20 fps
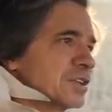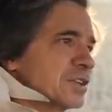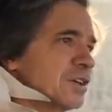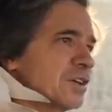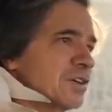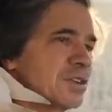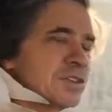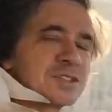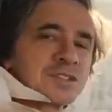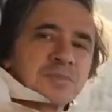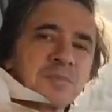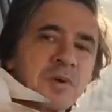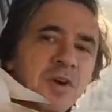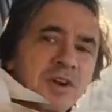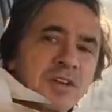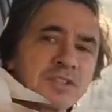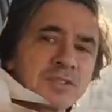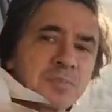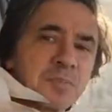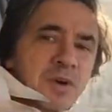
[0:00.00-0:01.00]
they're the
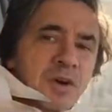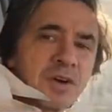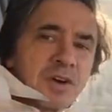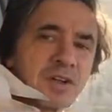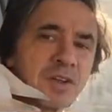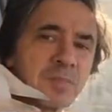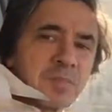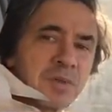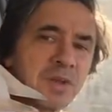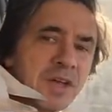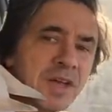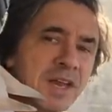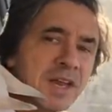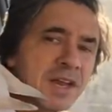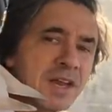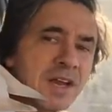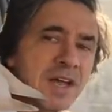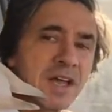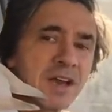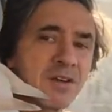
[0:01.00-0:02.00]
smartest bird on the
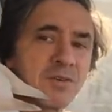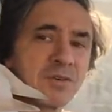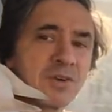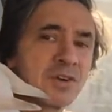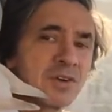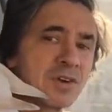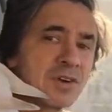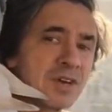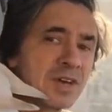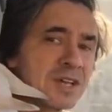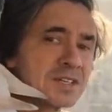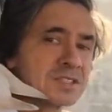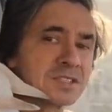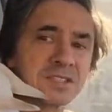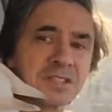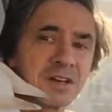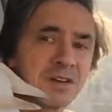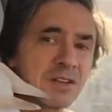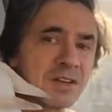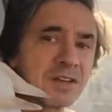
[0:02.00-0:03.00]
planet, I don't
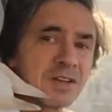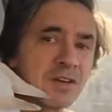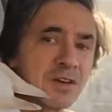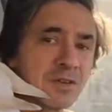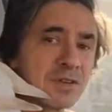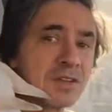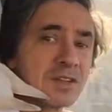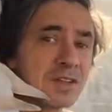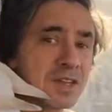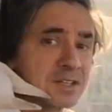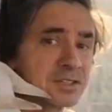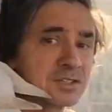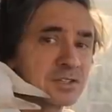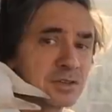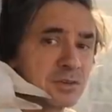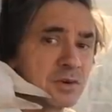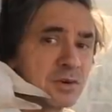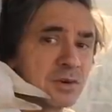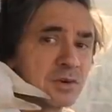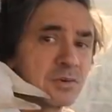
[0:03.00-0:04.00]
necessarily know that that's
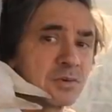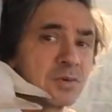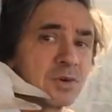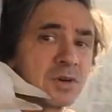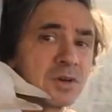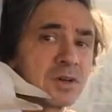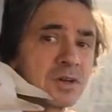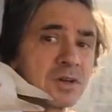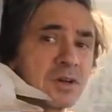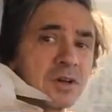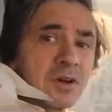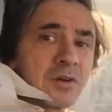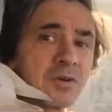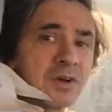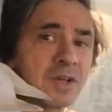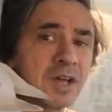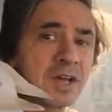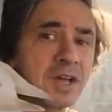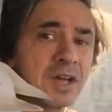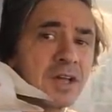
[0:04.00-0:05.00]
true,
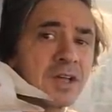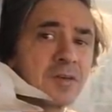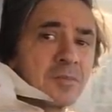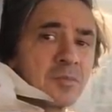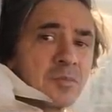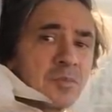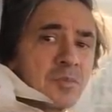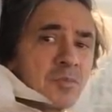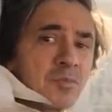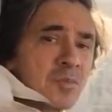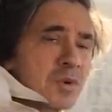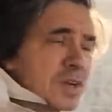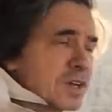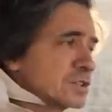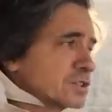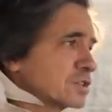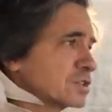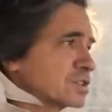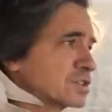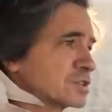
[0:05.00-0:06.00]
okay?
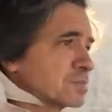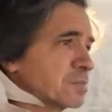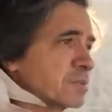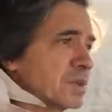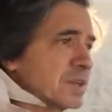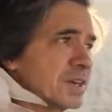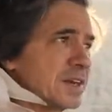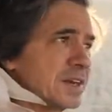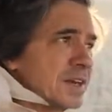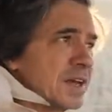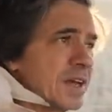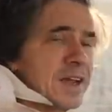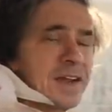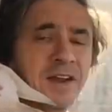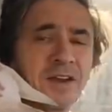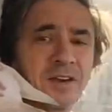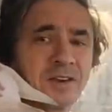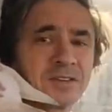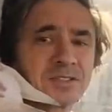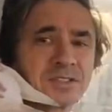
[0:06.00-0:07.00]
Because you're splitting
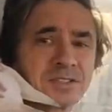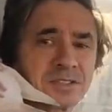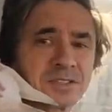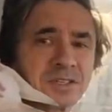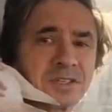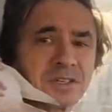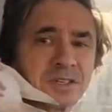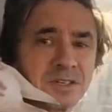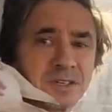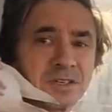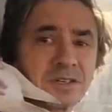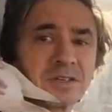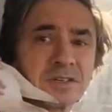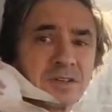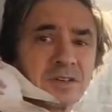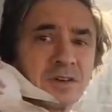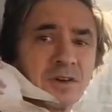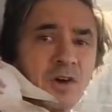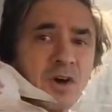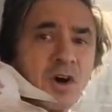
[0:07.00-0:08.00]
hairs.
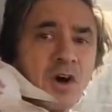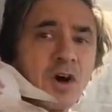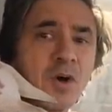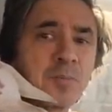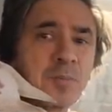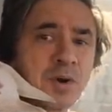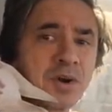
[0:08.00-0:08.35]
All